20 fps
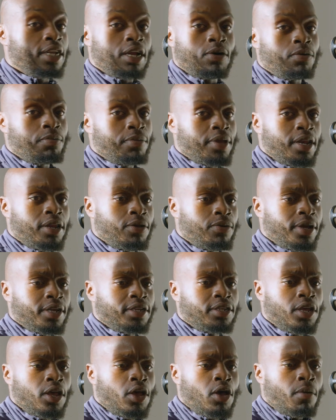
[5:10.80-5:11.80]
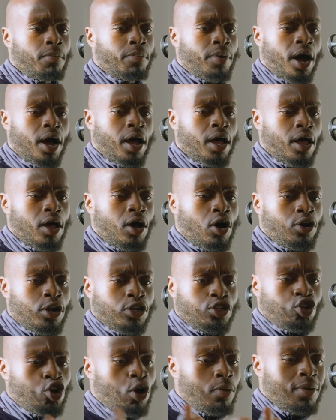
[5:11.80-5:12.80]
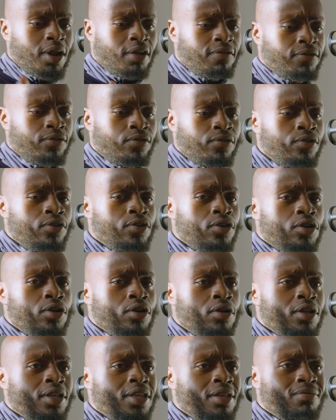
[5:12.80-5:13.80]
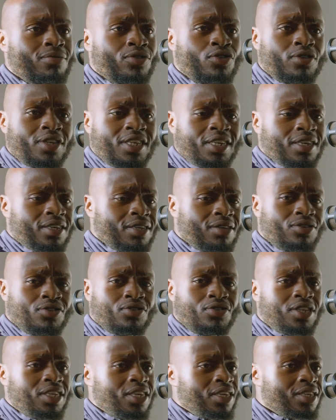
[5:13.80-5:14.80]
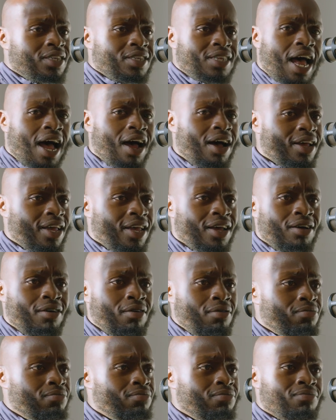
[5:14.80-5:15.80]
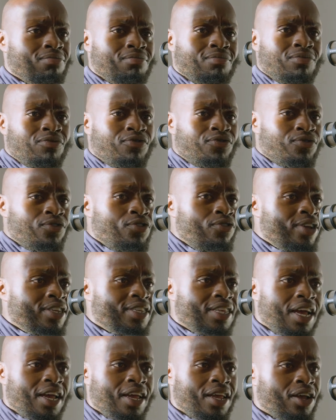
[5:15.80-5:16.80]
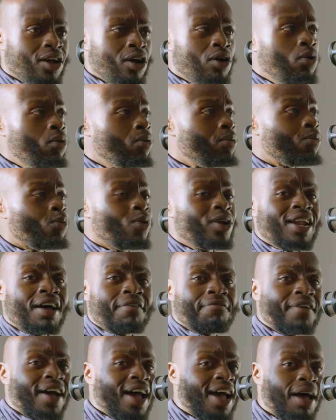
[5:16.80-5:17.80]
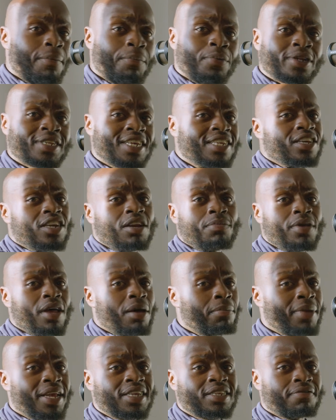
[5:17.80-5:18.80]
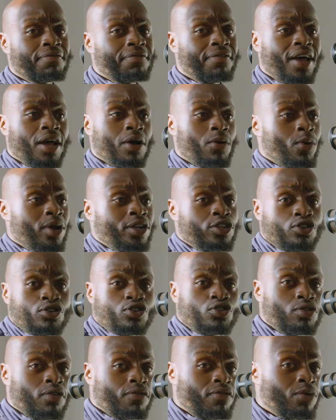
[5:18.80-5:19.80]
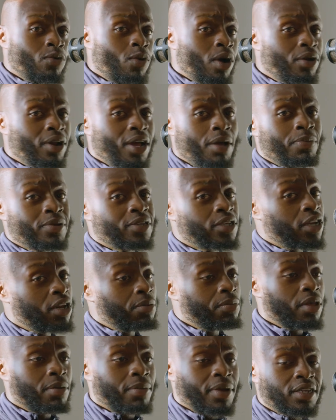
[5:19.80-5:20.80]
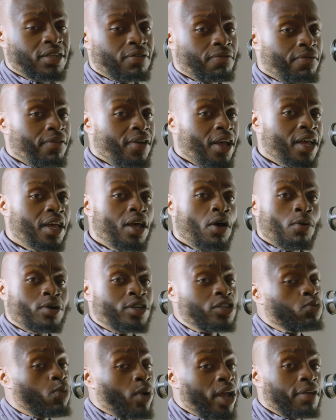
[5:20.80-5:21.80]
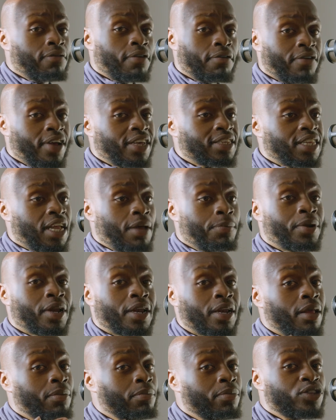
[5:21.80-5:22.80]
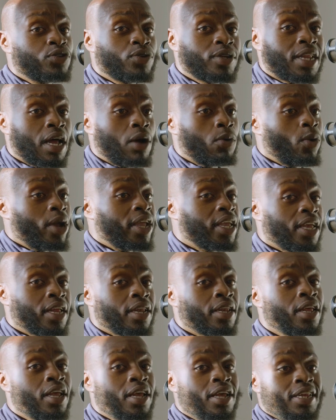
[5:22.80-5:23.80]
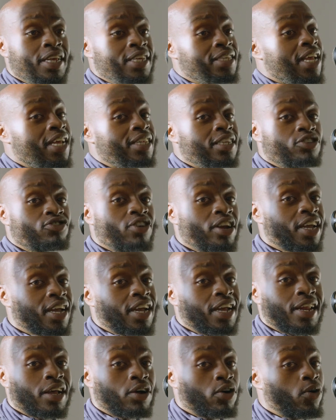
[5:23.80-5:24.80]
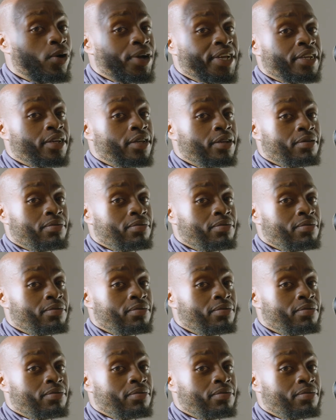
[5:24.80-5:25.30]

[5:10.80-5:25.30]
that with me, anyways. But on the top level, Usyk's out here, Fury's out here. When that fight happens, that's gonna be an amazing fight. When Joshua v Wilder happens, it's gonna be an amazing fight. We're just waiting for fights to happen, and in between that waiting, these guys are trying to collect coin.